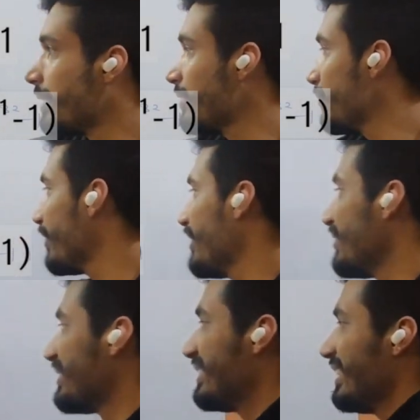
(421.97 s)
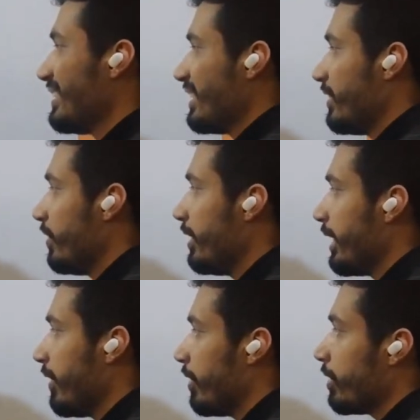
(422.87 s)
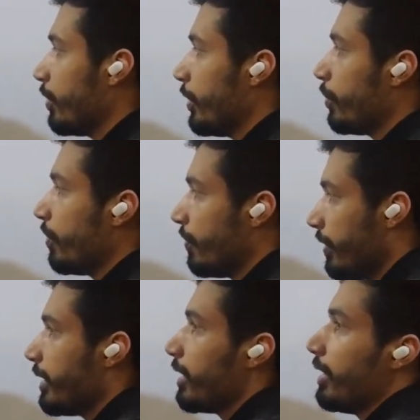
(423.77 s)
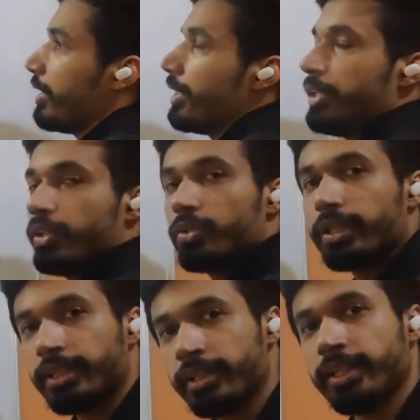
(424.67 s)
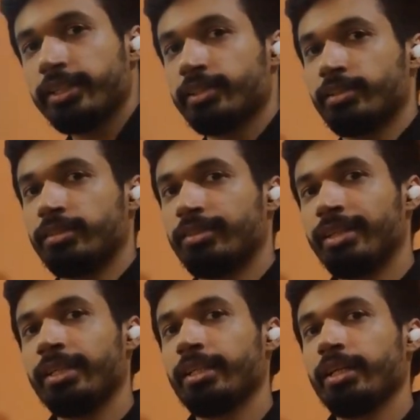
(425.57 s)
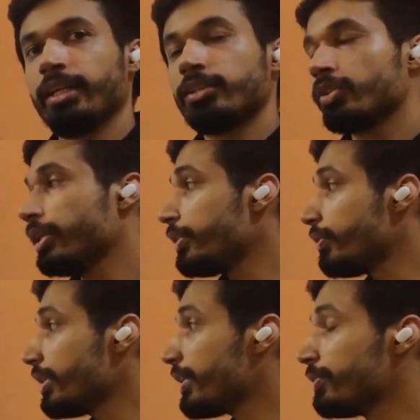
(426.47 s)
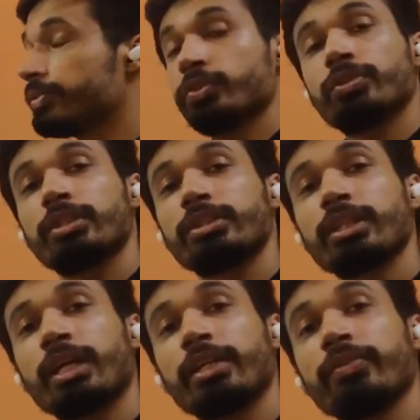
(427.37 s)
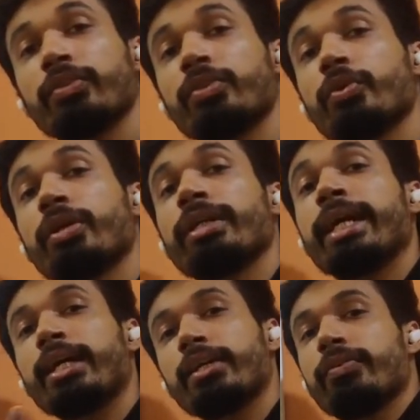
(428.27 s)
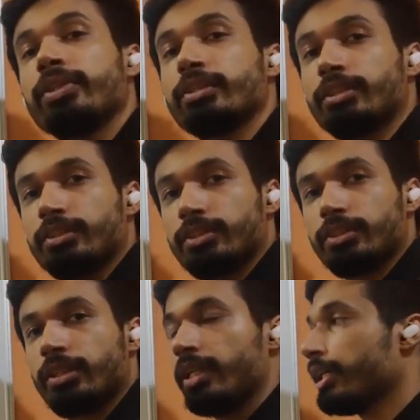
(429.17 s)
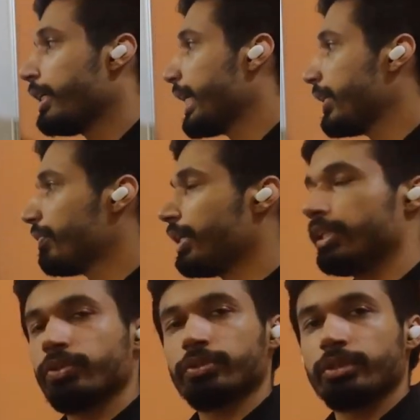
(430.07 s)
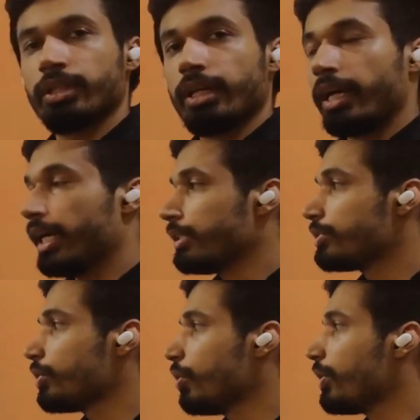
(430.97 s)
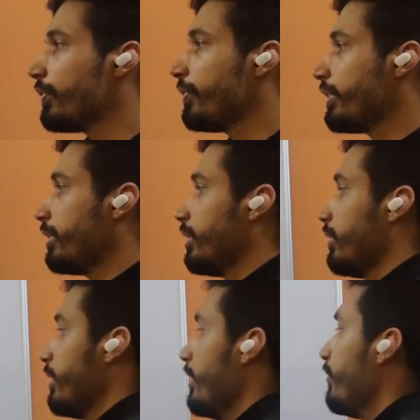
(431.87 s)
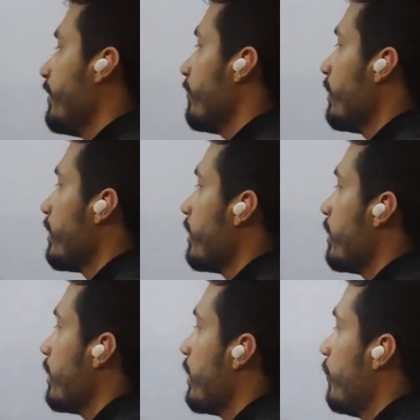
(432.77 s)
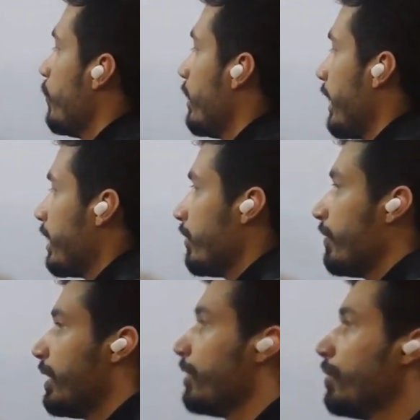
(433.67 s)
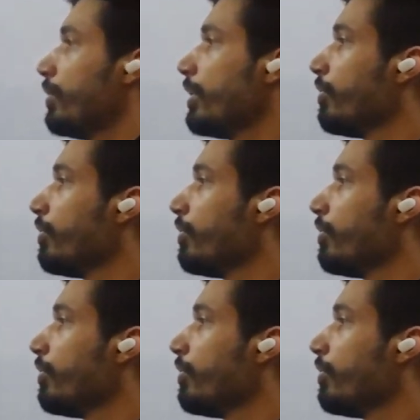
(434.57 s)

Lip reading: maximum value is this, it will never going to fit into the integer, right? So it will start giving you a negative result, negative values. And so if it will give you a negative value,